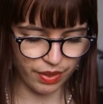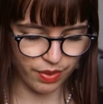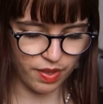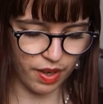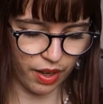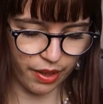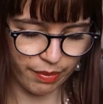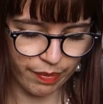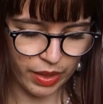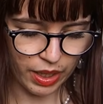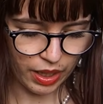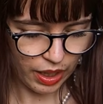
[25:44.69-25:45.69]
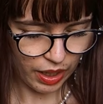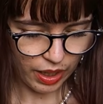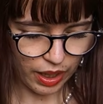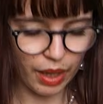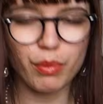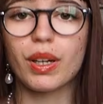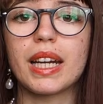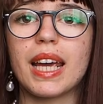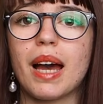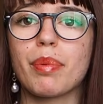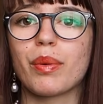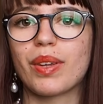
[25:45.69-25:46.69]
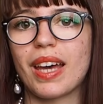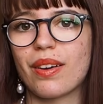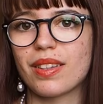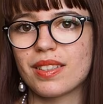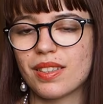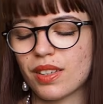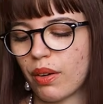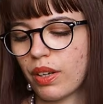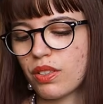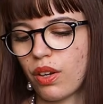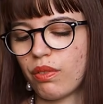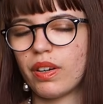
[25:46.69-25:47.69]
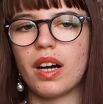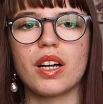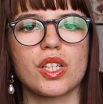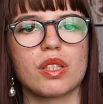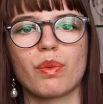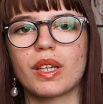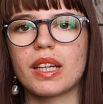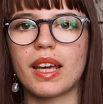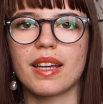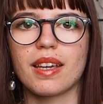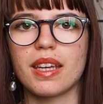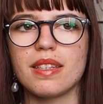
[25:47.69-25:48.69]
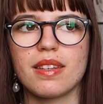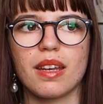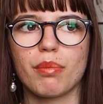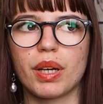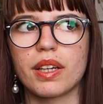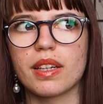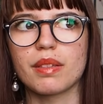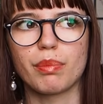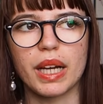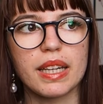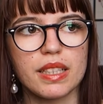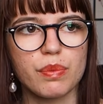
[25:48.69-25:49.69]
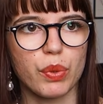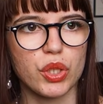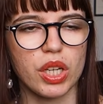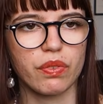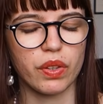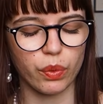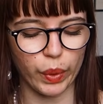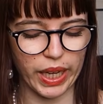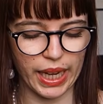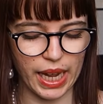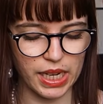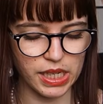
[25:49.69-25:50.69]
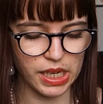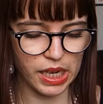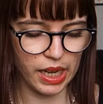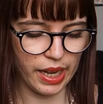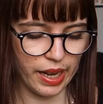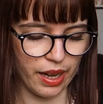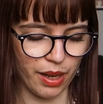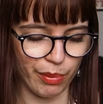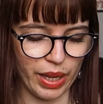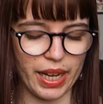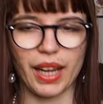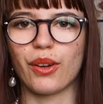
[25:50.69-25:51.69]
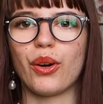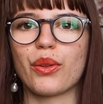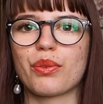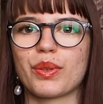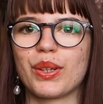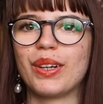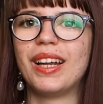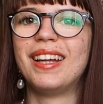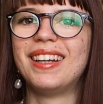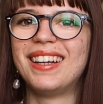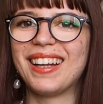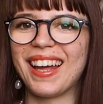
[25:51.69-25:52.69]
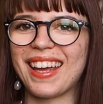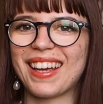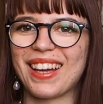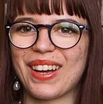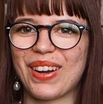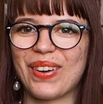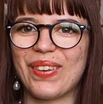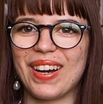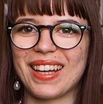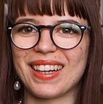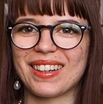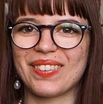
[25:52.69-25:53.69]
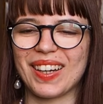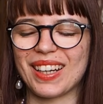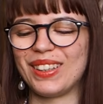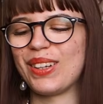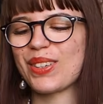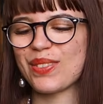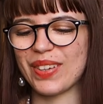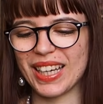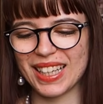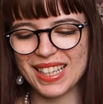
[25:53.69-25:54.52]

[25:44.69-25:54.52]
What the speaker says: So I'm really happy with how this is going so far. I just wanted like an easy, mindless project for the weekend, and I got through like quite a lot of it.